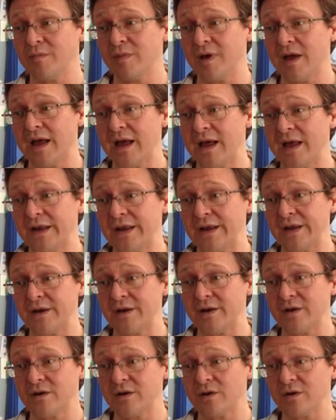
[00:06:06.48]

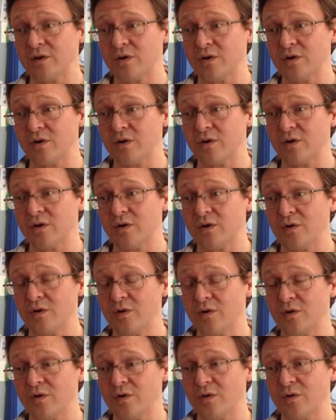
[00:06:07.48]
And
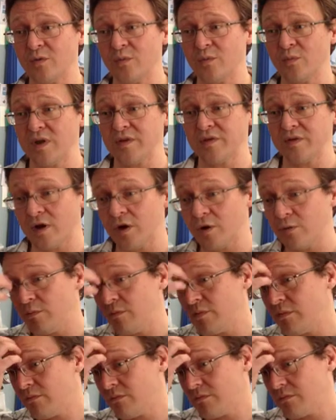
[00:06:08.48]
went
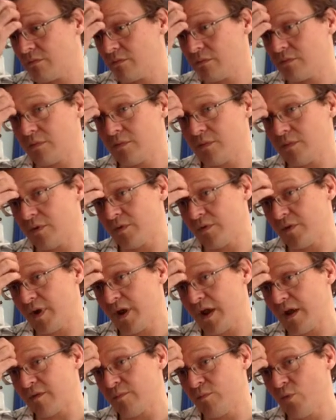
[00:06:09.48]
home the
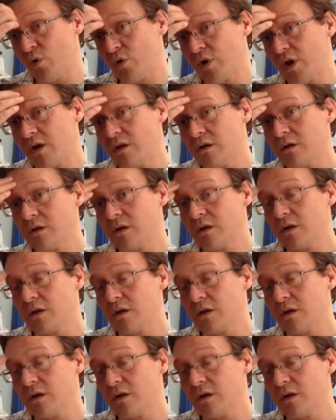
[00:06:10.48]
next morning. I